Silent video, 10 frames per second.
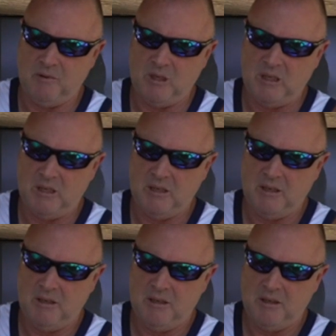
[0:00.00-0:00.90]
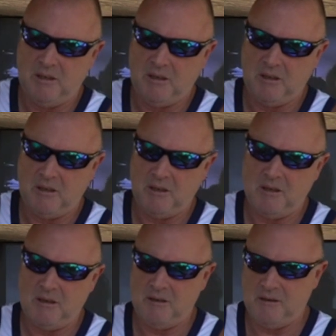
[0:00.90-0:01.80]

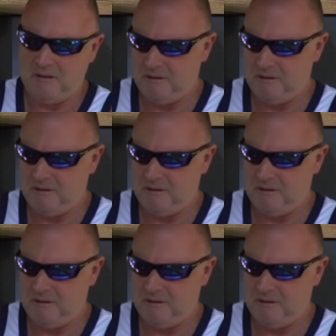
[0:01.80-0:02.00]
(silence)